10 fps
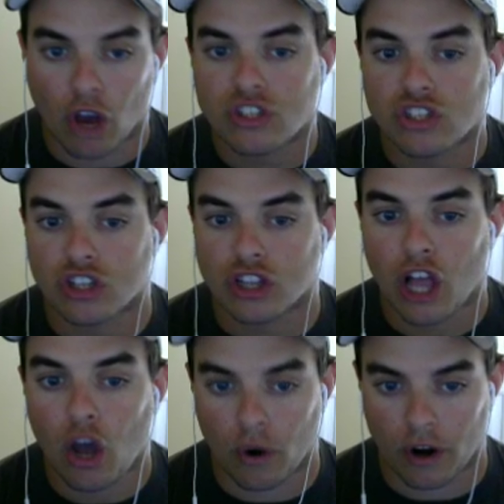
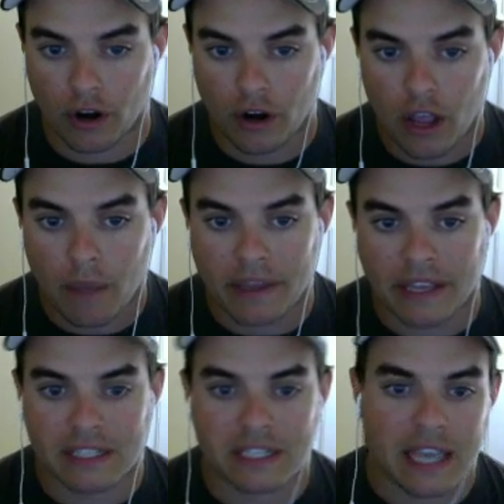slower.
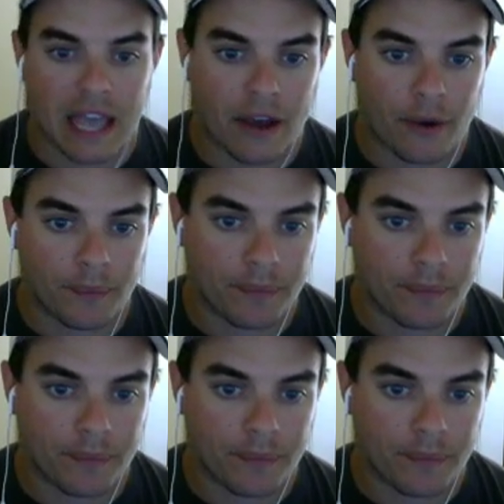Because see how